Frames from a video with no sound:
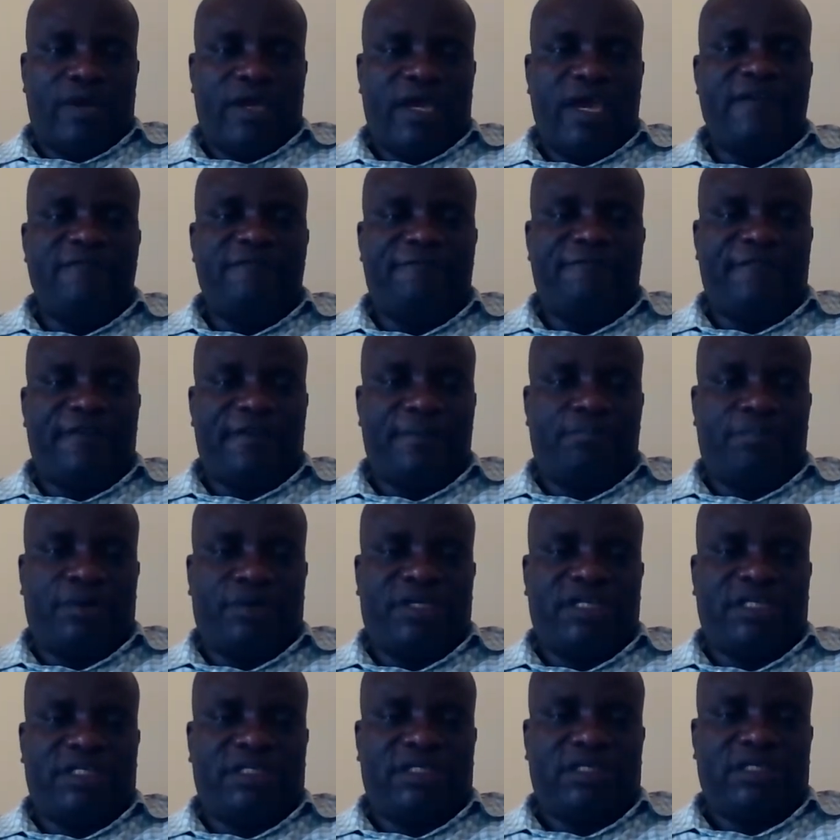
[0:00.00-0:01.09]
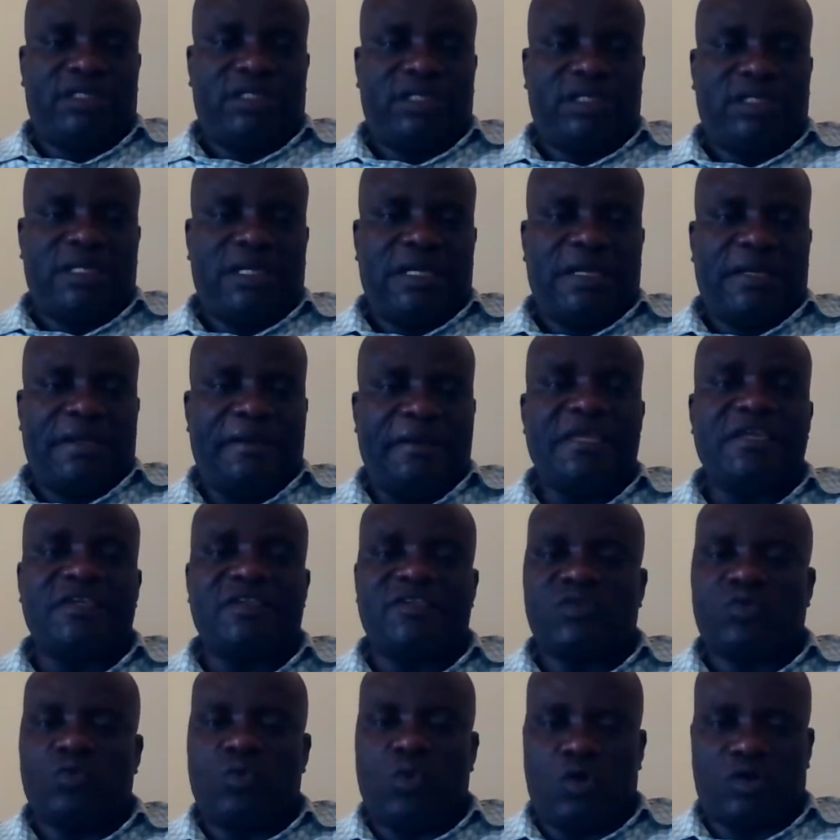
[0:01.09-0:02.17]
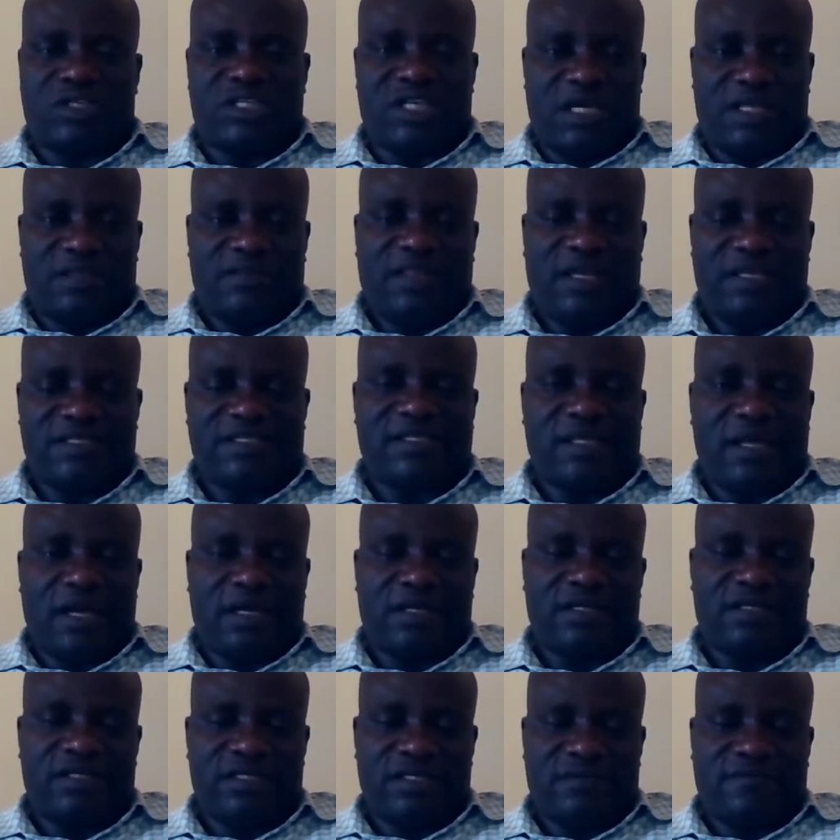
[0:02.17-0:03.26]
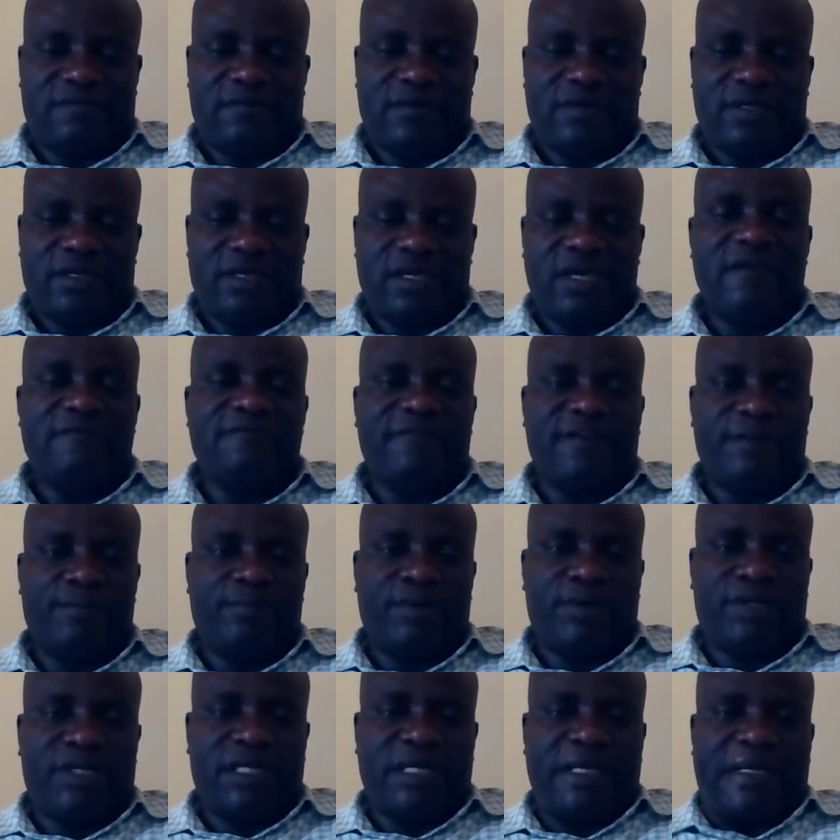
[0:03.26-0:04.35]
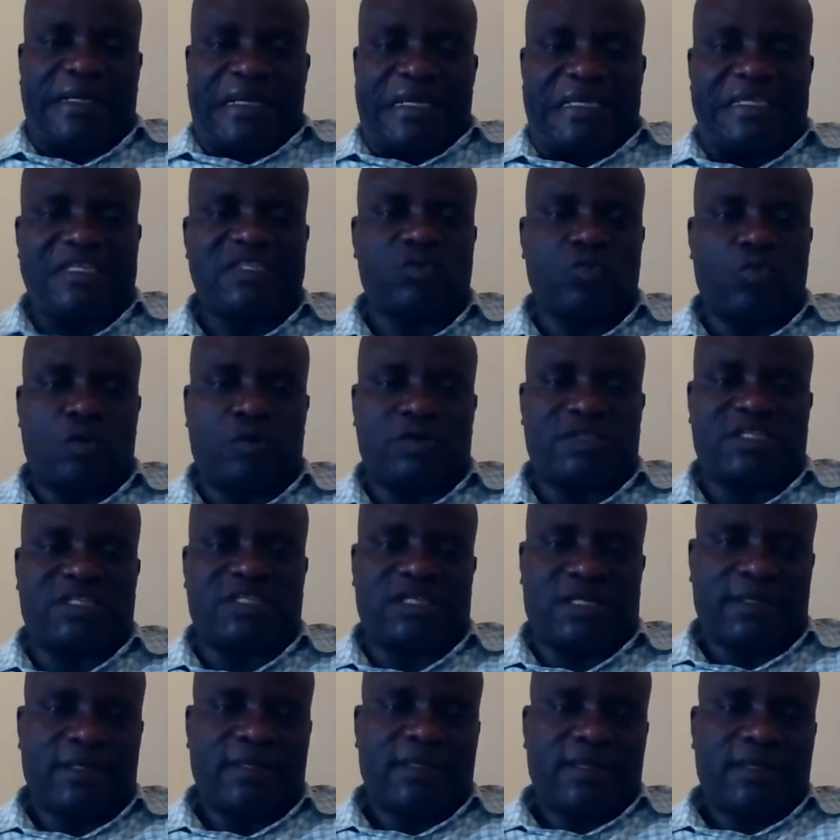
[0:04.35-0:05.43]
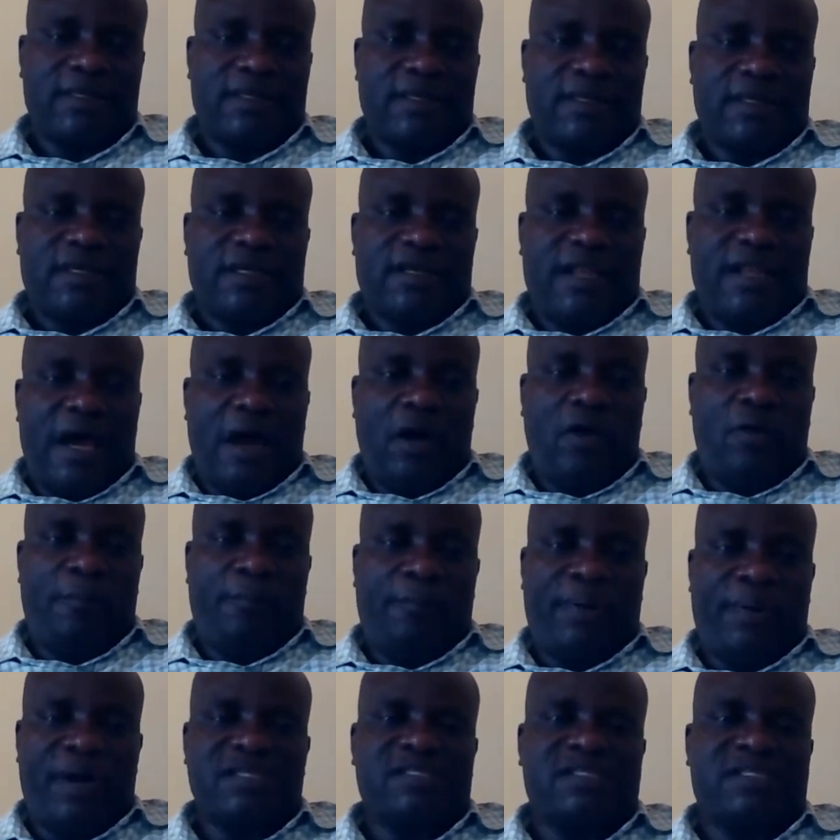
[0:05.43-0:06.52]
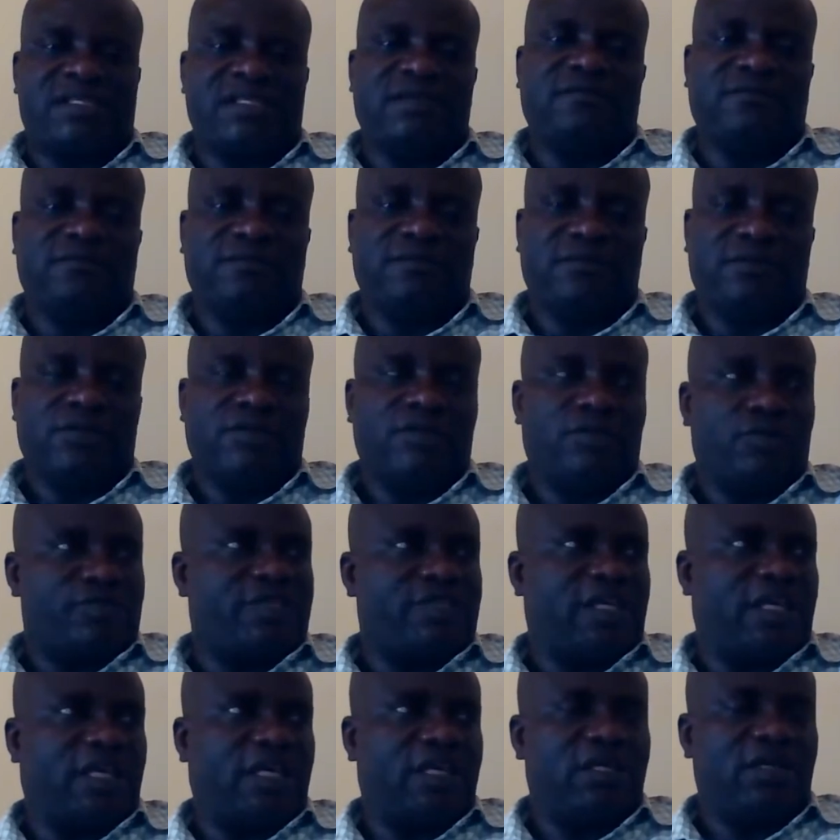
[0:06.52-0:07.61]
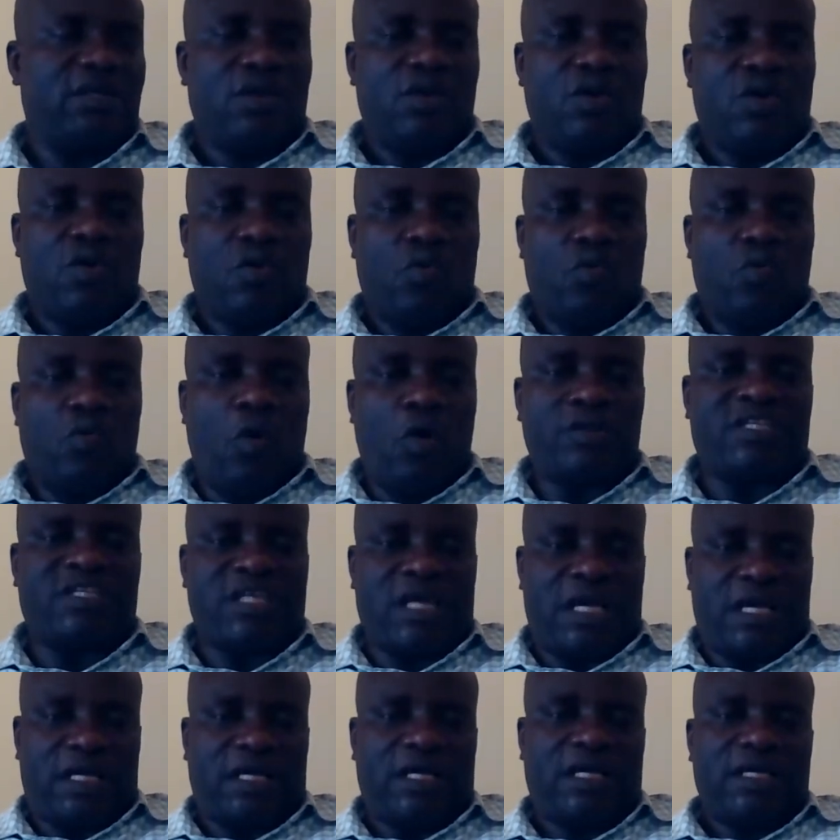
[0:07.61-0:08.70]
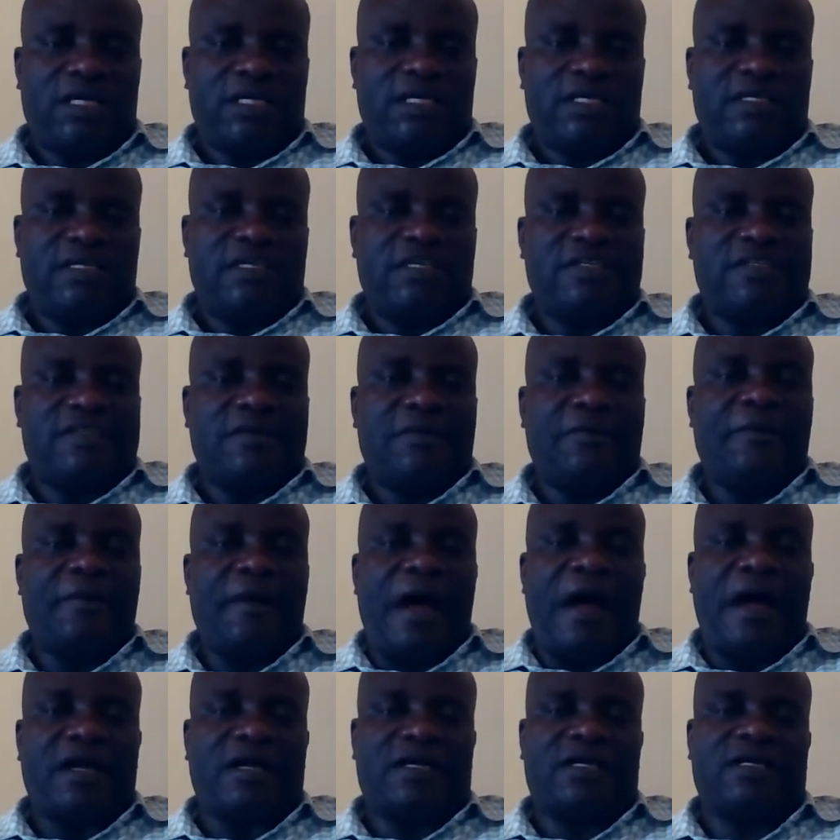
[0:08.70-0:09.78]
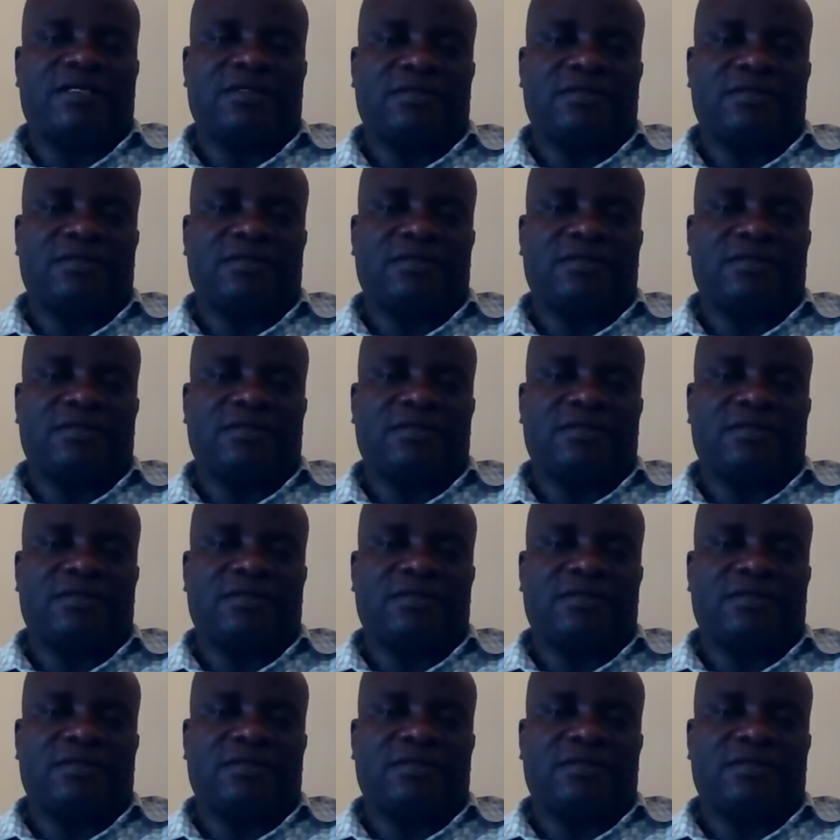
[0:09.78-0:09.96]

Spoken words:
Everybody drinks water. That's active. Everybody drinks water. Now, passive, you say, water is drunk